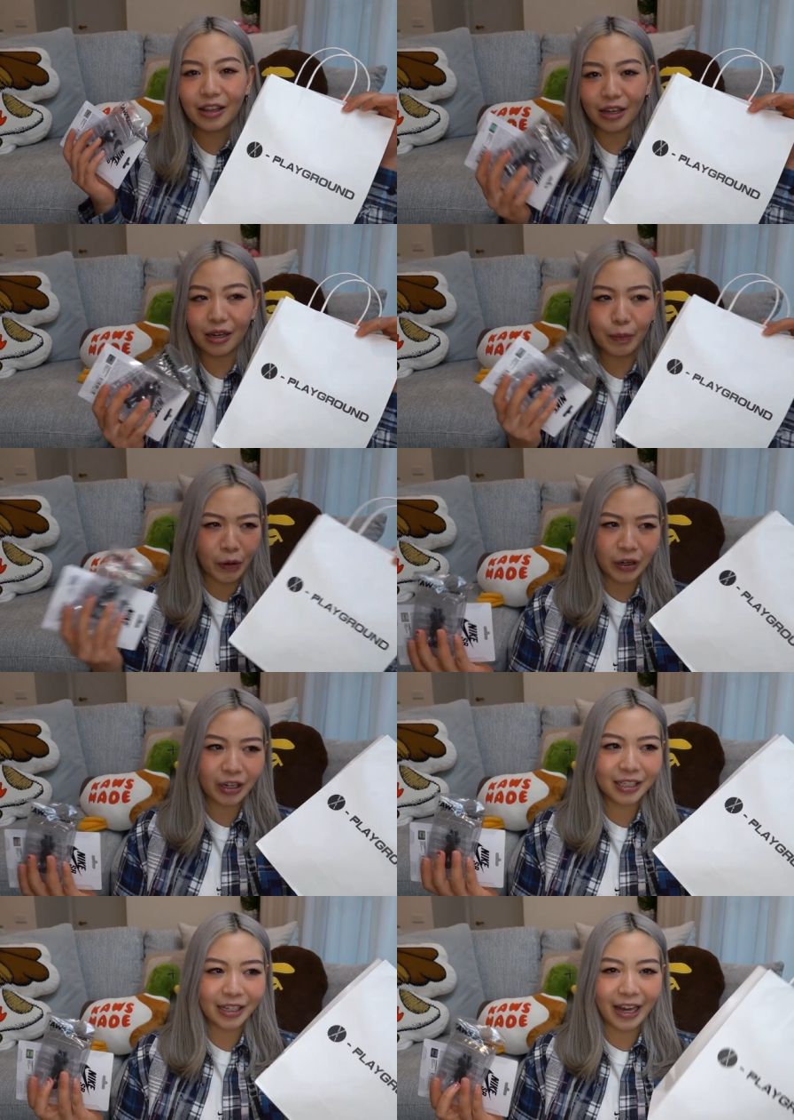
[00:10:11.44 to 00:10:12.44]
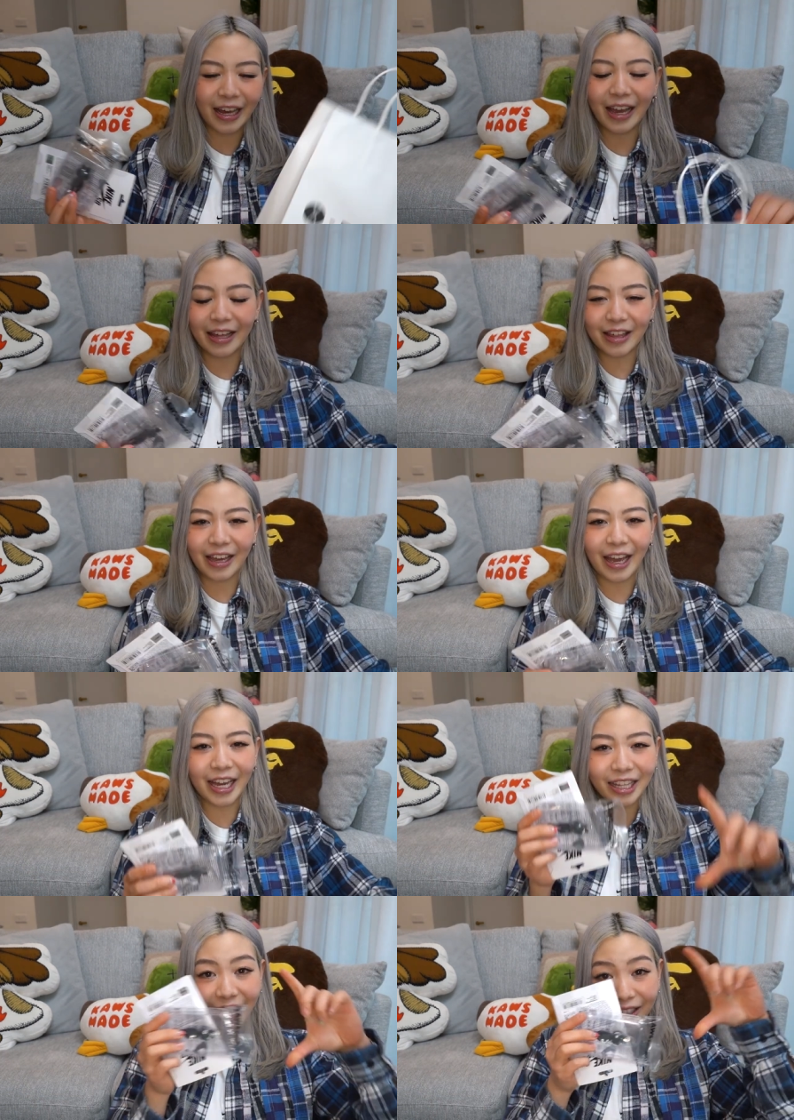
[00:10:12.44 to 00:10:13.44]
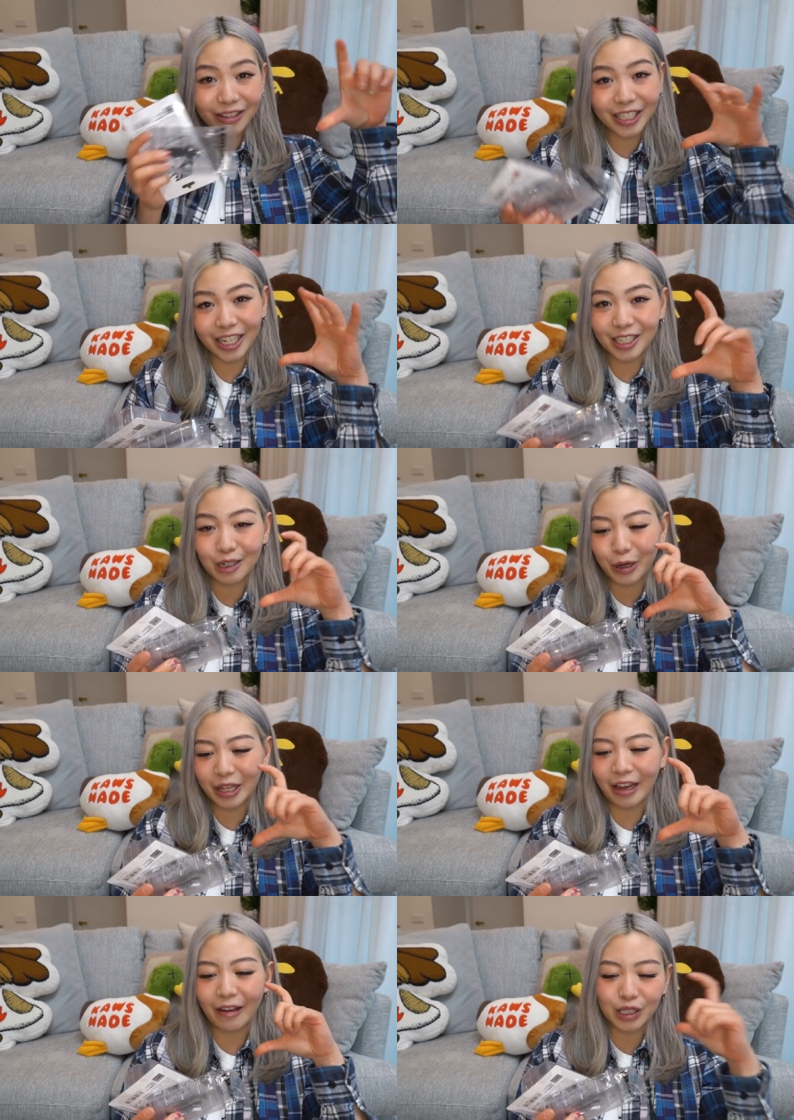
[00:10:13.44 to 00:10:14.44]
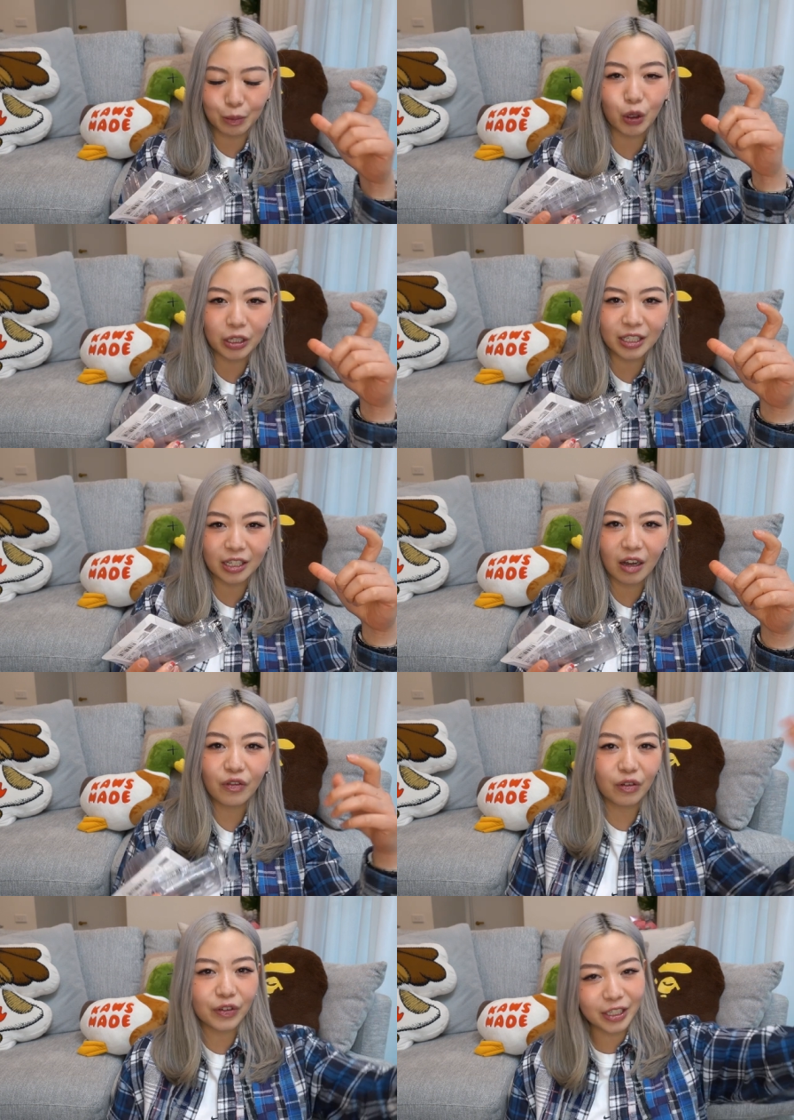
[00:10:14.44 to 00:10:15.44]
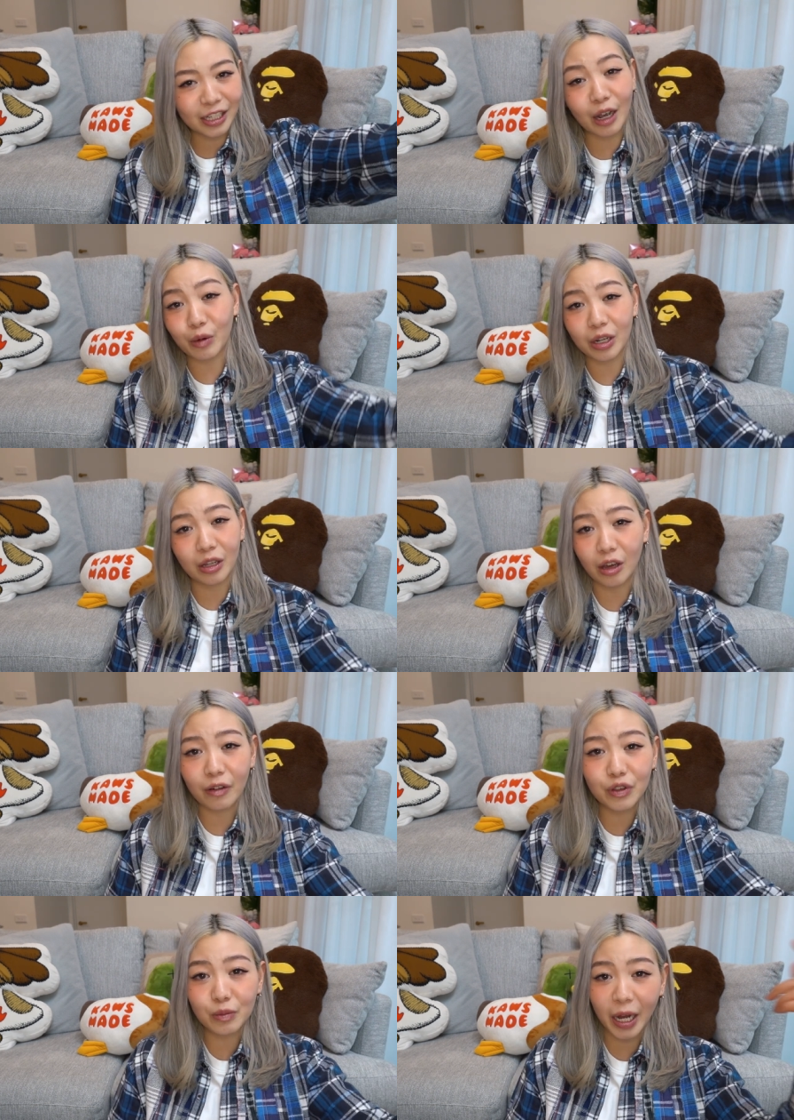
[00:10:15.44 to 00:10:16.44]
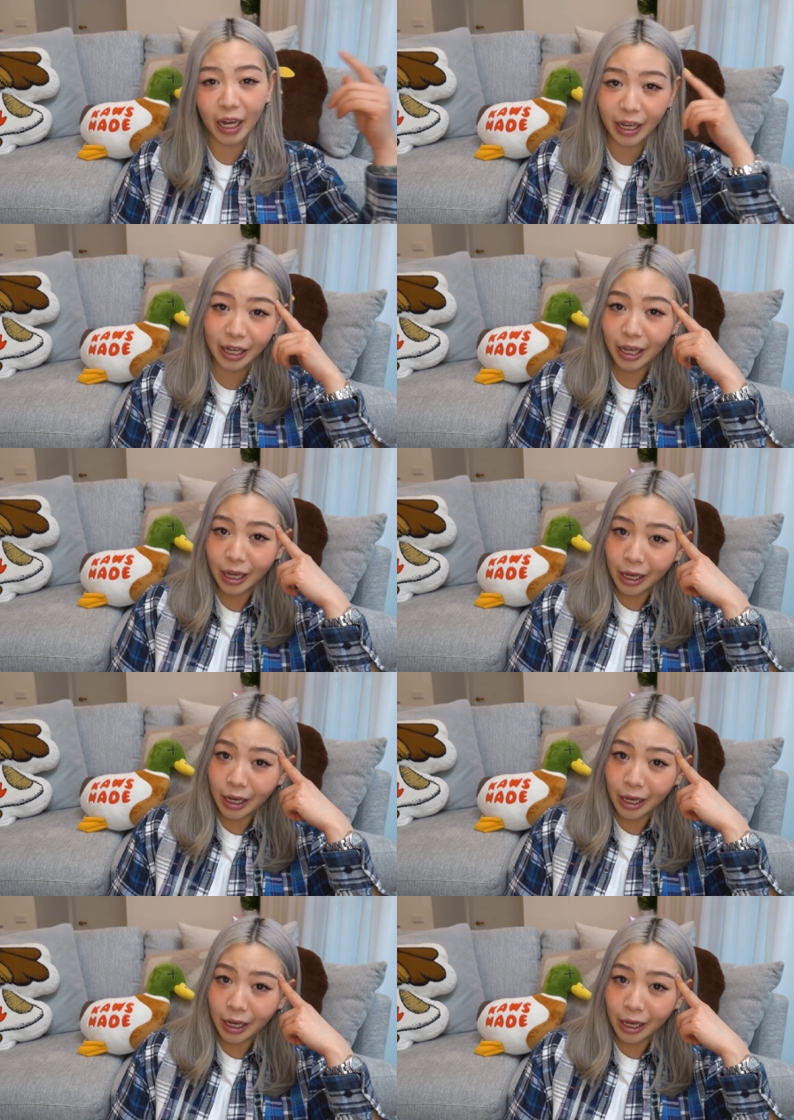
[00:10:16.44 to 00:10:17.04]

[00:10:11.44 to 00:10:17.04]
the products there and they had that little section where they have smaller stuff obviously i would love to buy